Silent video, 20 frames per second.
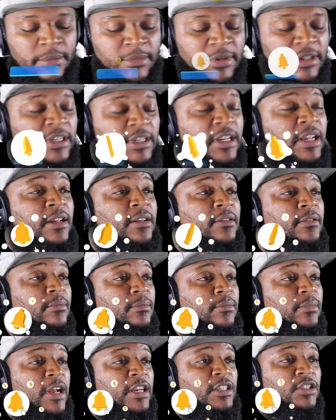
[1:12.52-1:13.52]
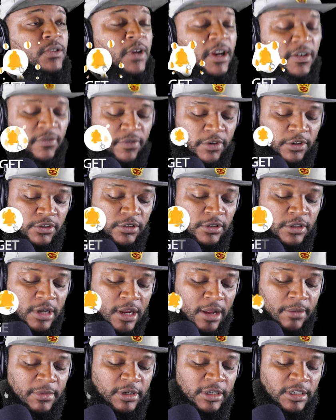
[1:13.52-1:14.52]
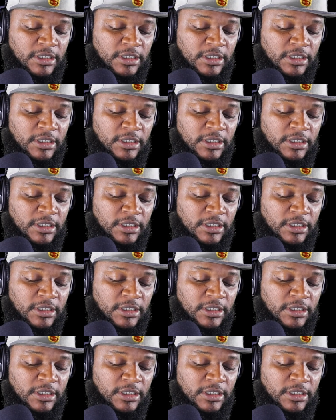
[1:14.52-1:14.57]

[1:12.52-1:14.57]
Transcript: I mean, yeah, Bryson Gray featuring anomaly.